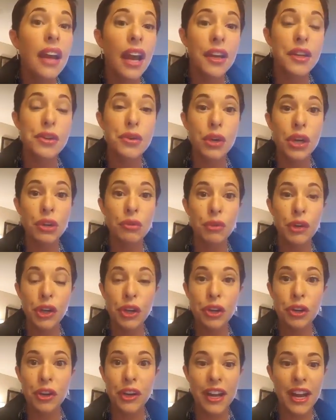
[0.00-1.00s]
And you can
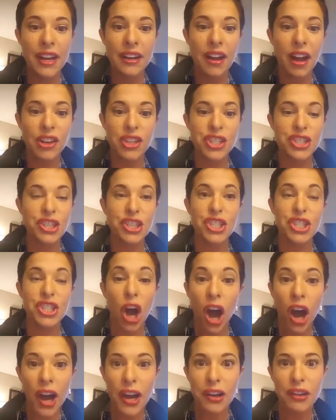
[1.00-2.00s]
create just a
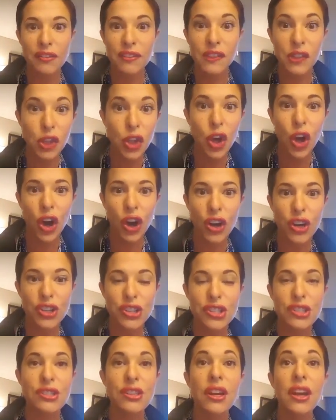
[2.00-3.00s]
ton of
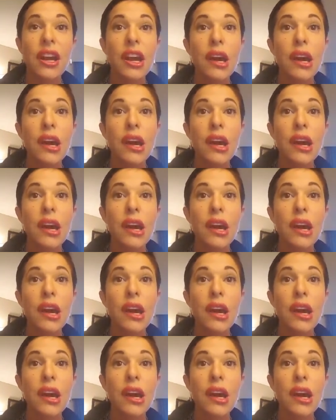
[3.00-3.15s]
looks,